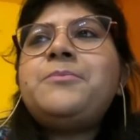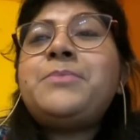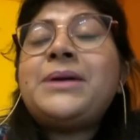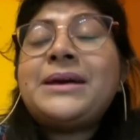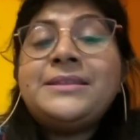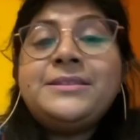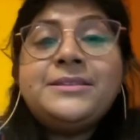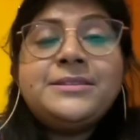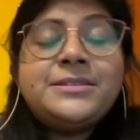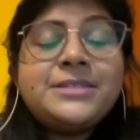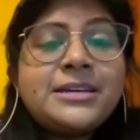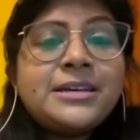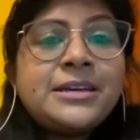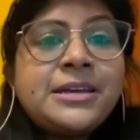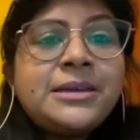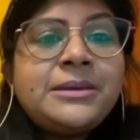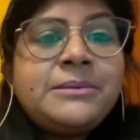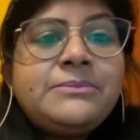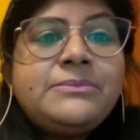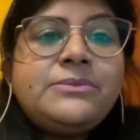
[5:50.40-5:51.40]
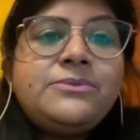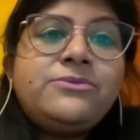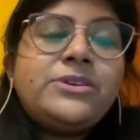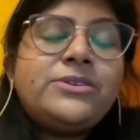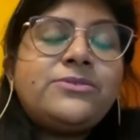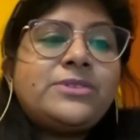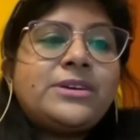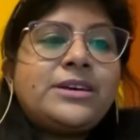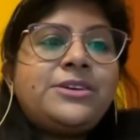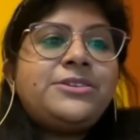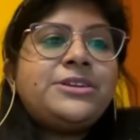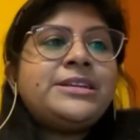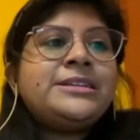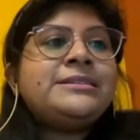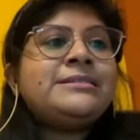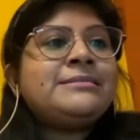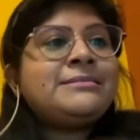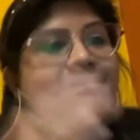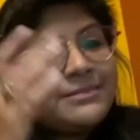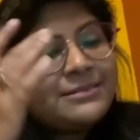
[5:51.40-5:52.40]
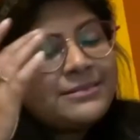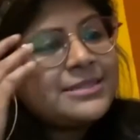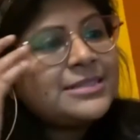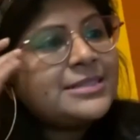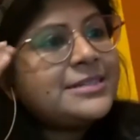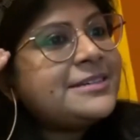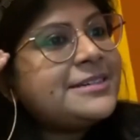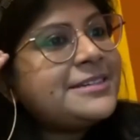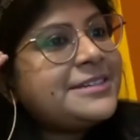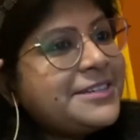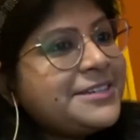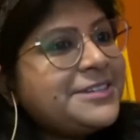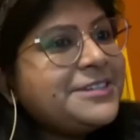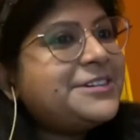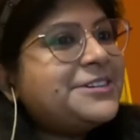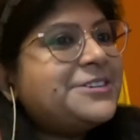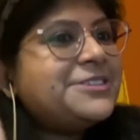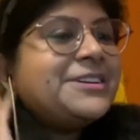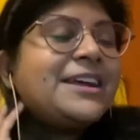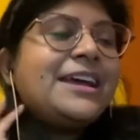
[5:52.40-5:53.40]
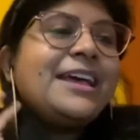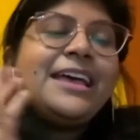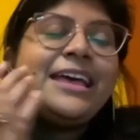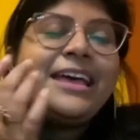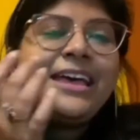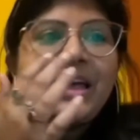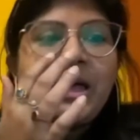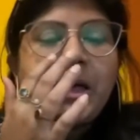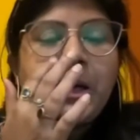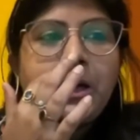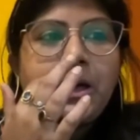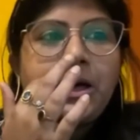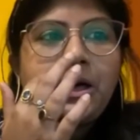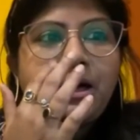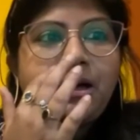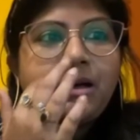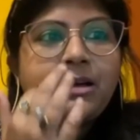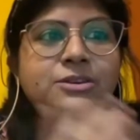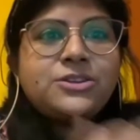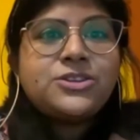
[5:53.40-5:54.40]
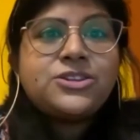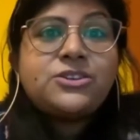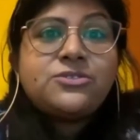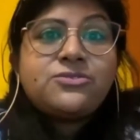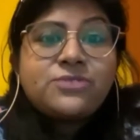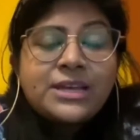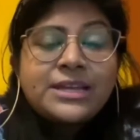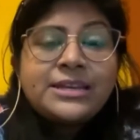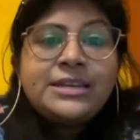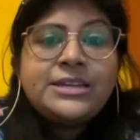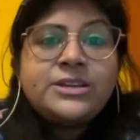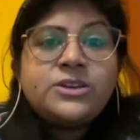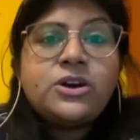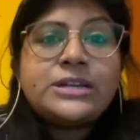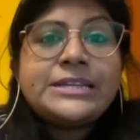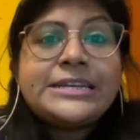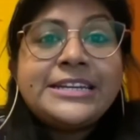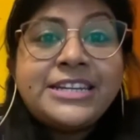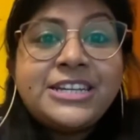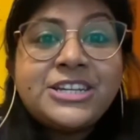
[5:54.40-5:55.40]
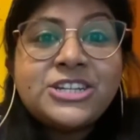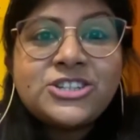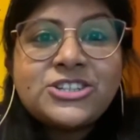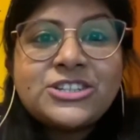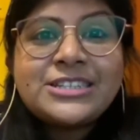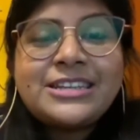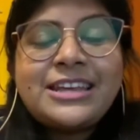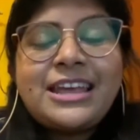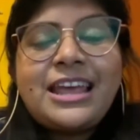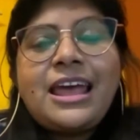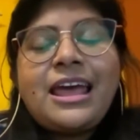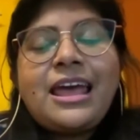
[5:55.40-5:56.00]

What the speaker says: By the time we were in third year, she finally got hitched.